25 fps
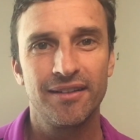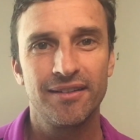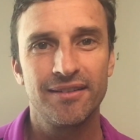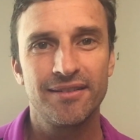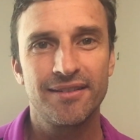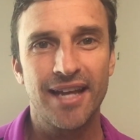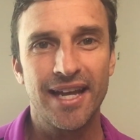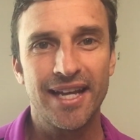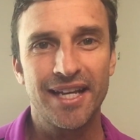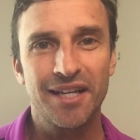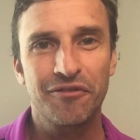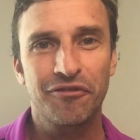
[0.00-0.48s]

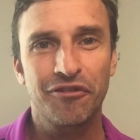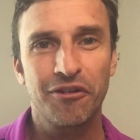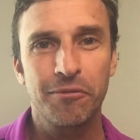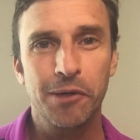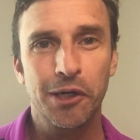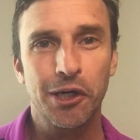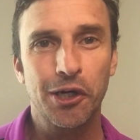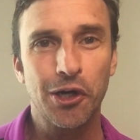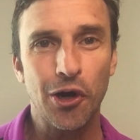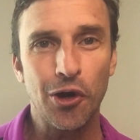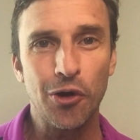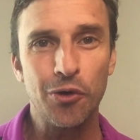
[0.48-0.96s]
Take it from
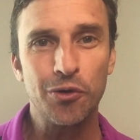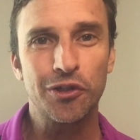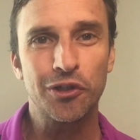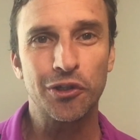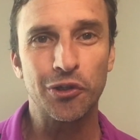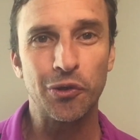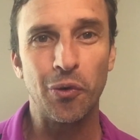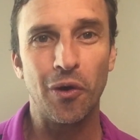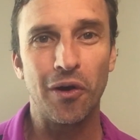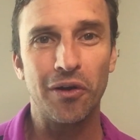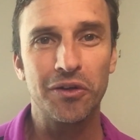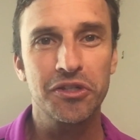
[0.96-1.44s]
a
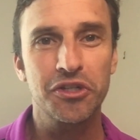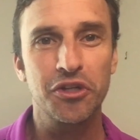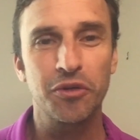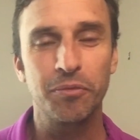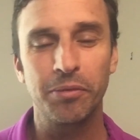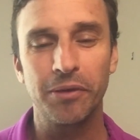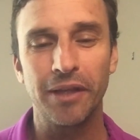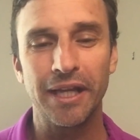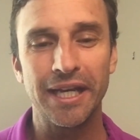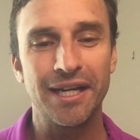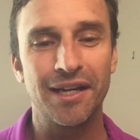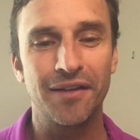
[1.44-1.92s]
coach who also
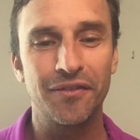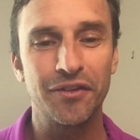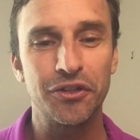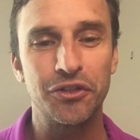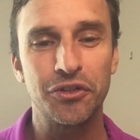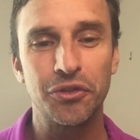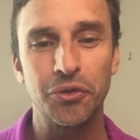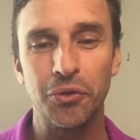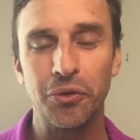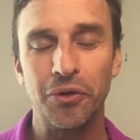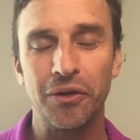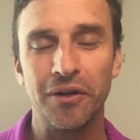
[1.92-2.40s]
played on the
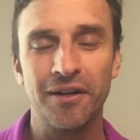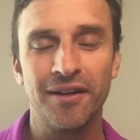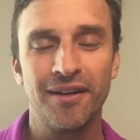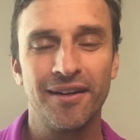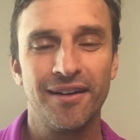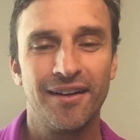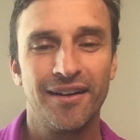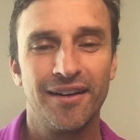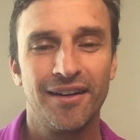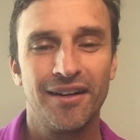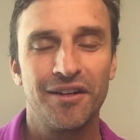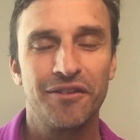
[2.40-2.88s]
tour
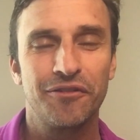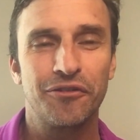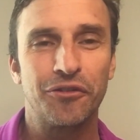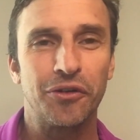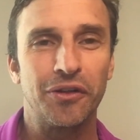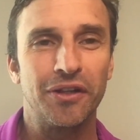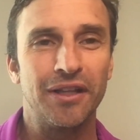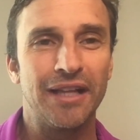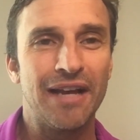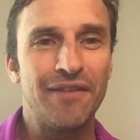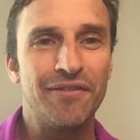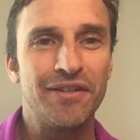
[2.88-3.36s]
for
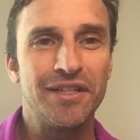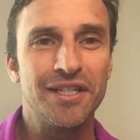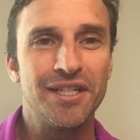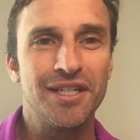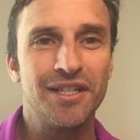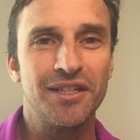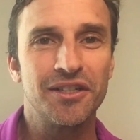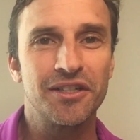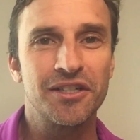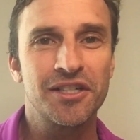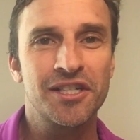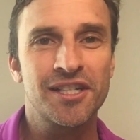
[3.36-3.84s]
11
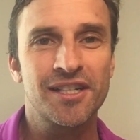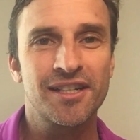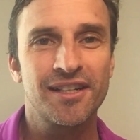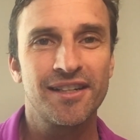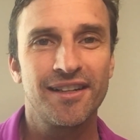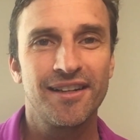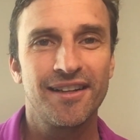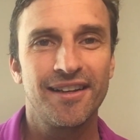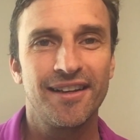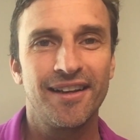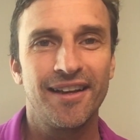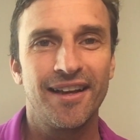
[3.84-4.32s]
years
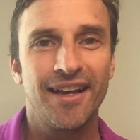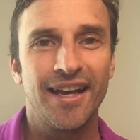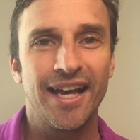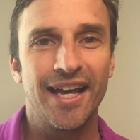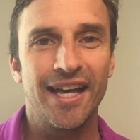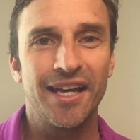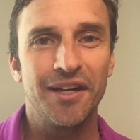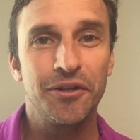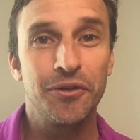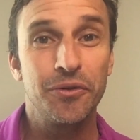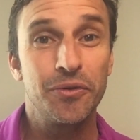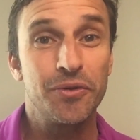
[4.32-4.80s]

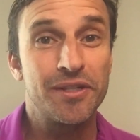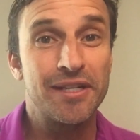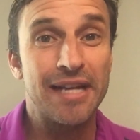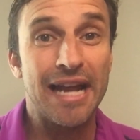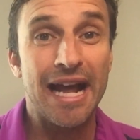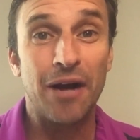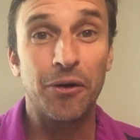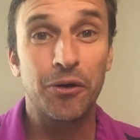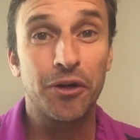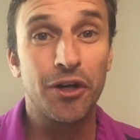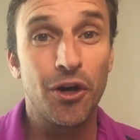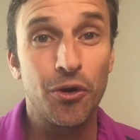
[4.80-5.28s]
and who's
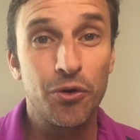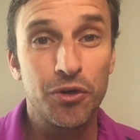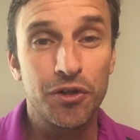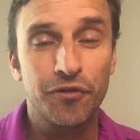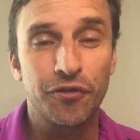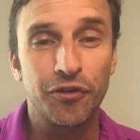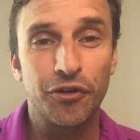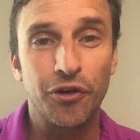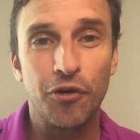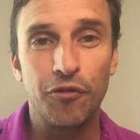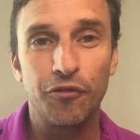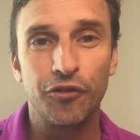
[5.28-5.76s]
now coached
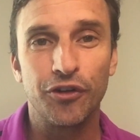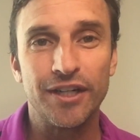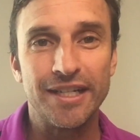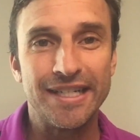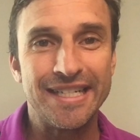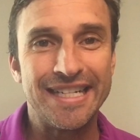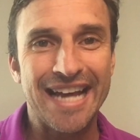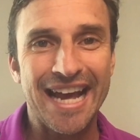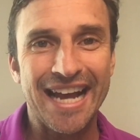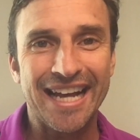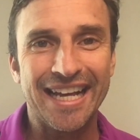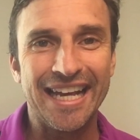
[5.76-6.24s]
for over a
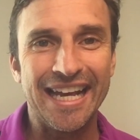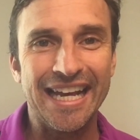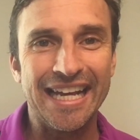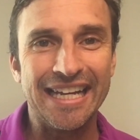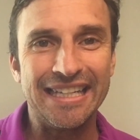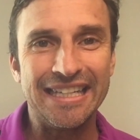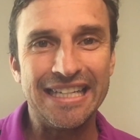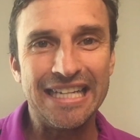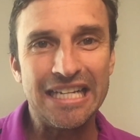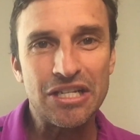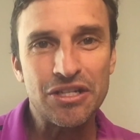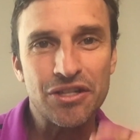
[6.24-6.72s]

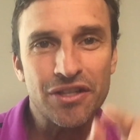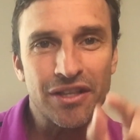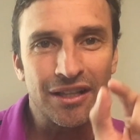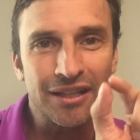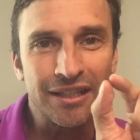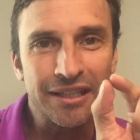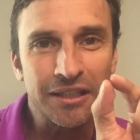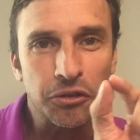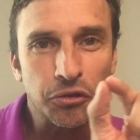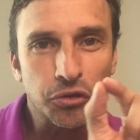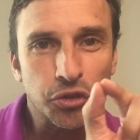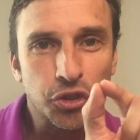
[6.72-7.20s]
decade. These are the
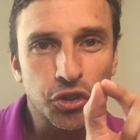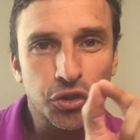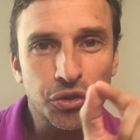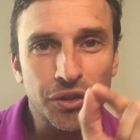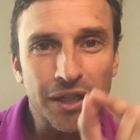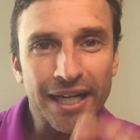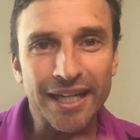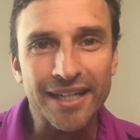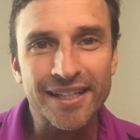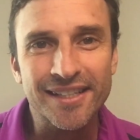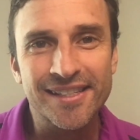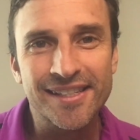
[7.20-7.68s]
little
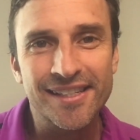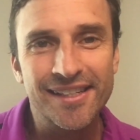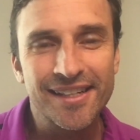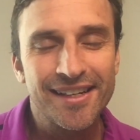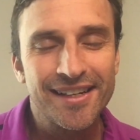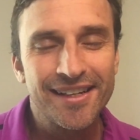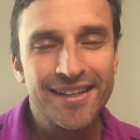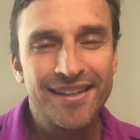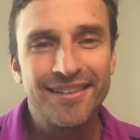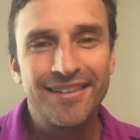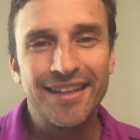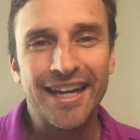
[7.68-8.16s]
tricks
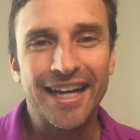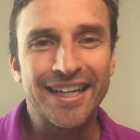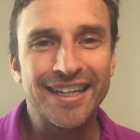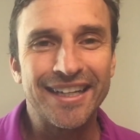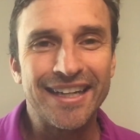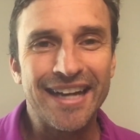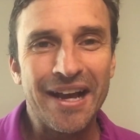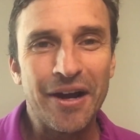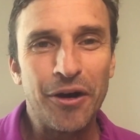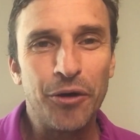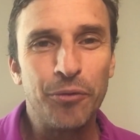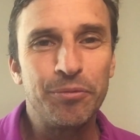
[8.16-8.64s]
that
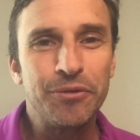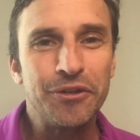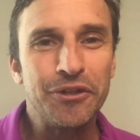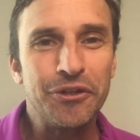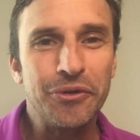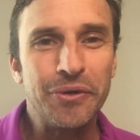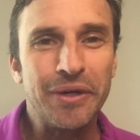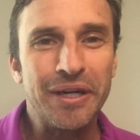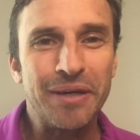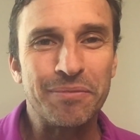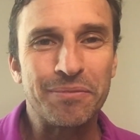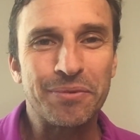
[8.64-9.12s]
can help
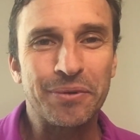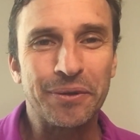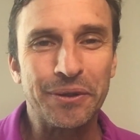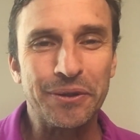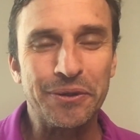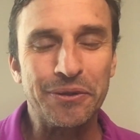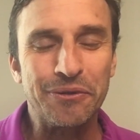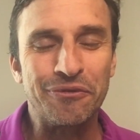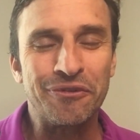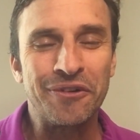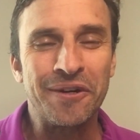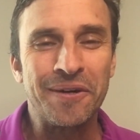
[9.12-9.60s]
you
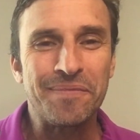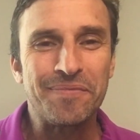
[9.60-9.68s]
improve.